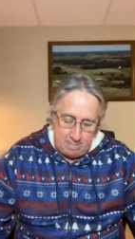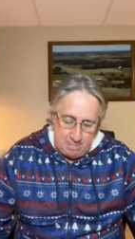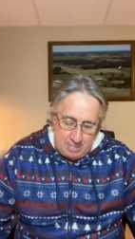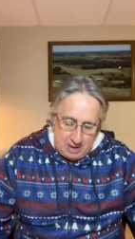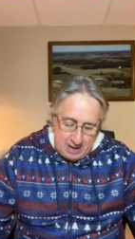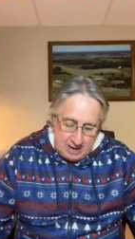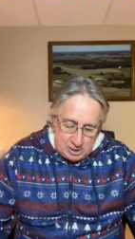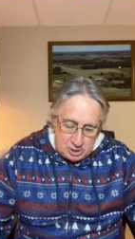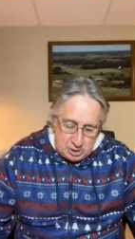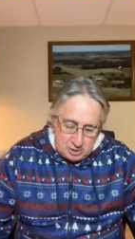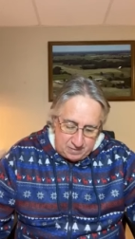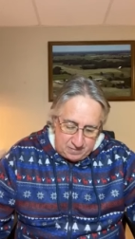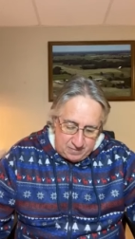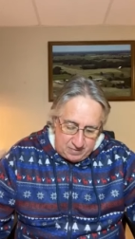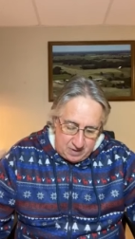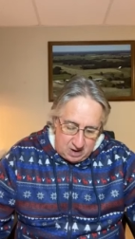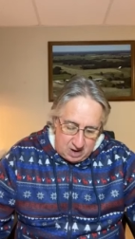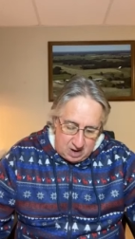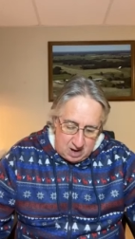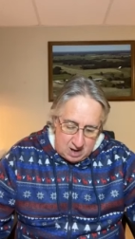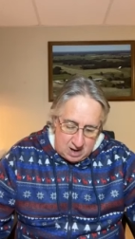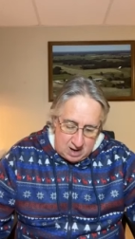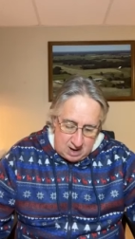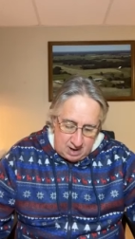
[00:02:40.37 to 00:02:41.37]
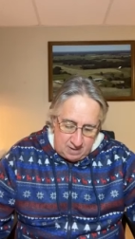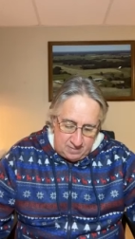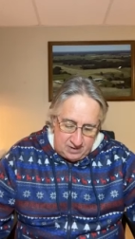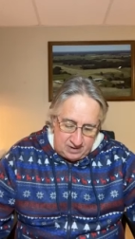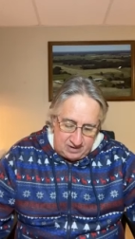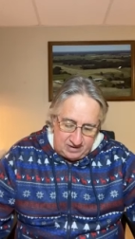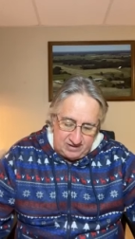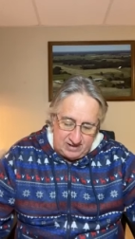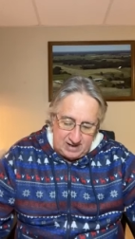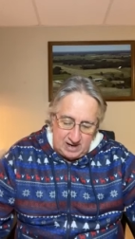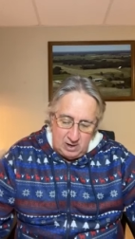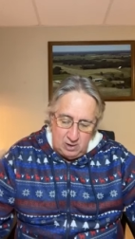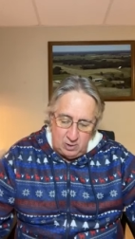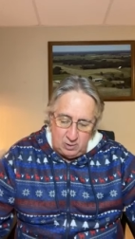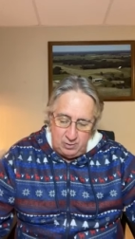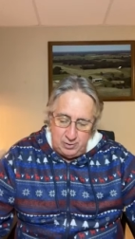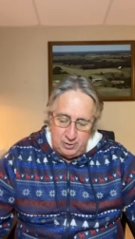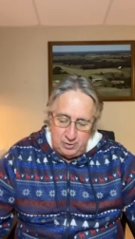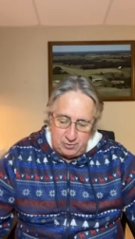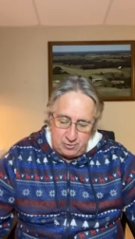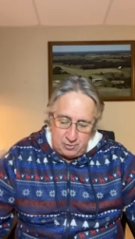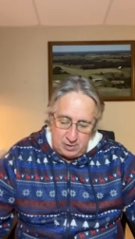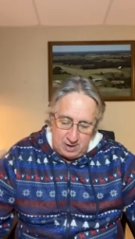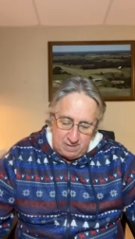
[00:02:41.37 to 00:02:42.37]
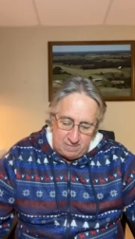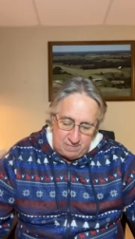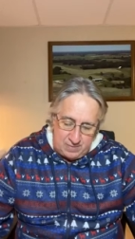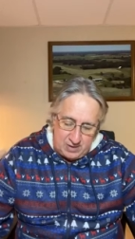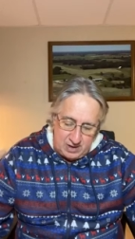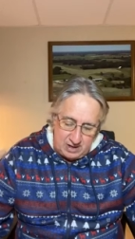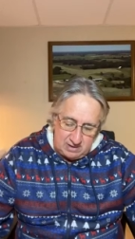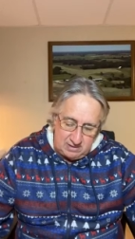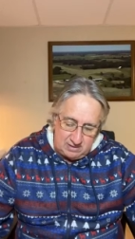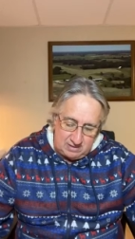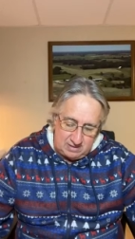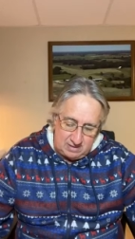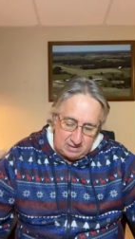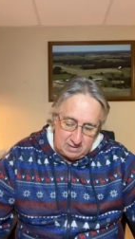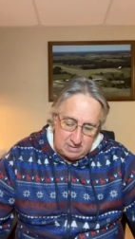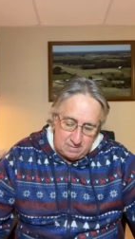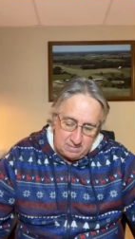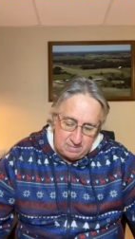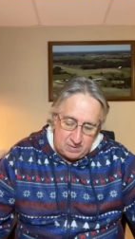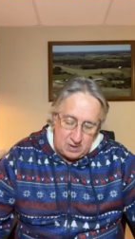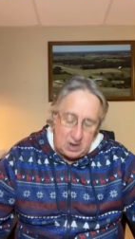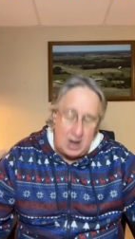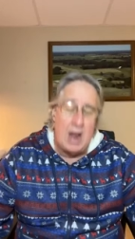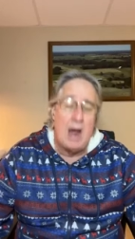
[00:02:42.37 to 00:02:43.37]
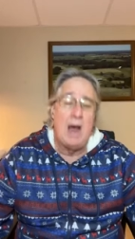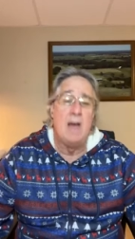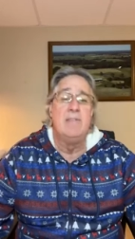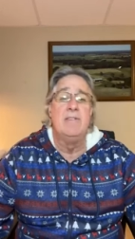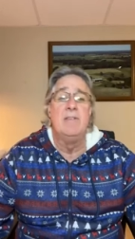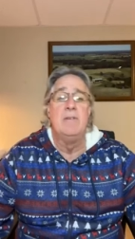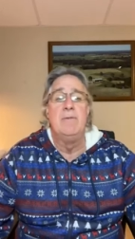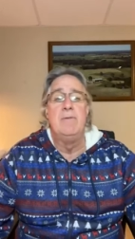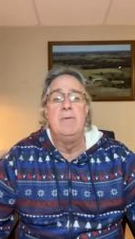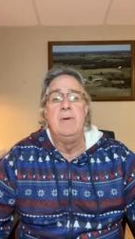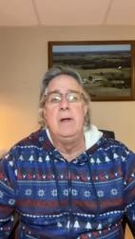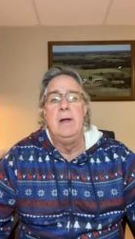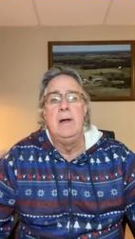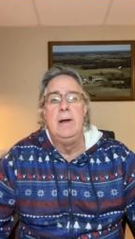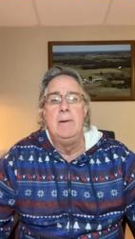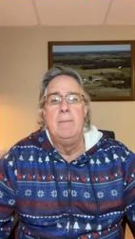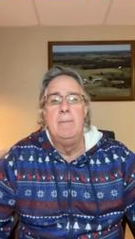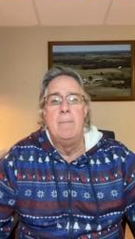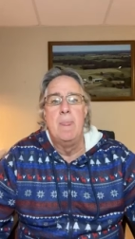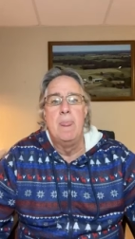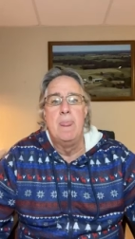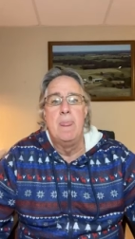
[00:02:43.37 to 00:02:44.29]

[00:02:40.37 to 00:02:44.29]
major flaw of the single nutrient fix philosophy